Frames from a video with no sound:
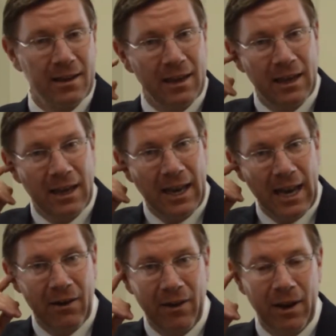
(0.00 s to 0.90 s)
in an
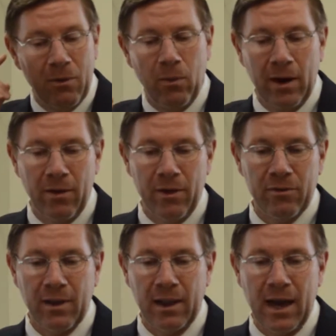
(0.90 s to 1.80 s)
area where
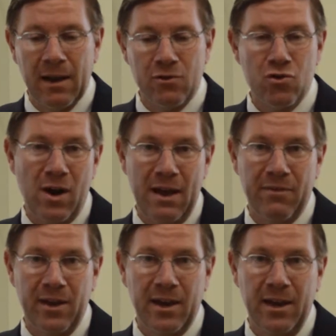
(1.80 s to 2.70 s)
there's a lot of
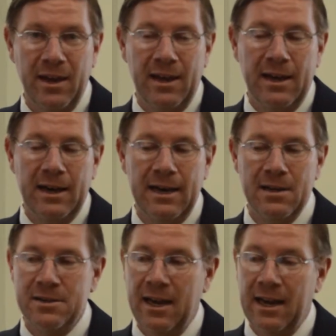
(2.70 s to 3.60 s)
traffic,
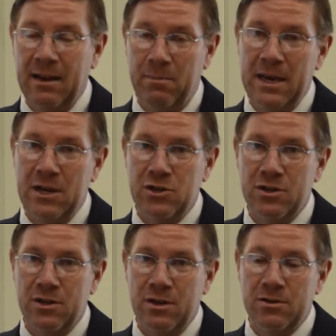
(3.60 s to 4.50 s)
say at a
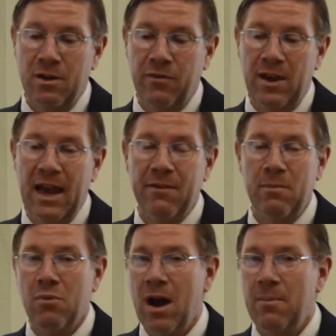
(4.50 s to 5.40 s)
beach. So if you have
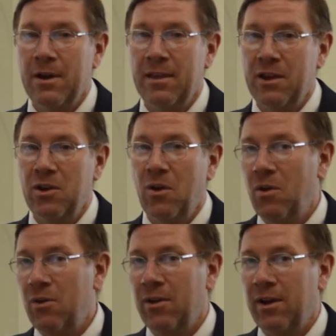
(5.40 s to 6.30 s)
a property that you
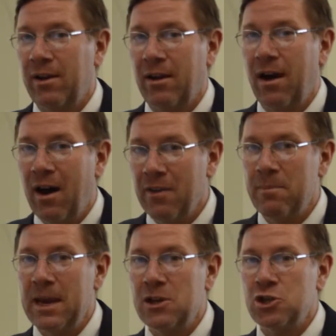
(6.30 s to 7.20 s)
own on the
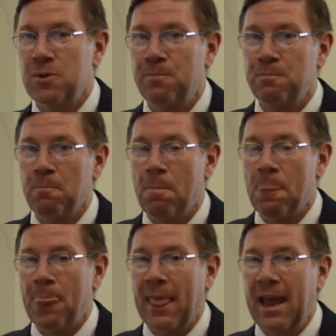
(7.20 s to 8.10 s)
beach
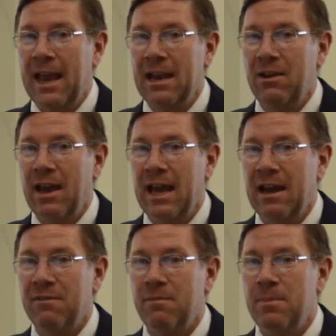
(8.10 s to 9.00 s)
and you
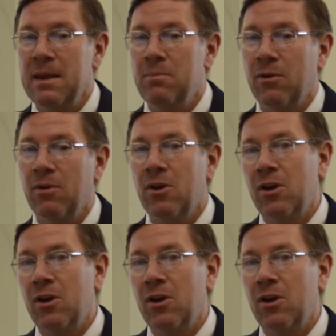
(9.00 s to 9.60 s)
have people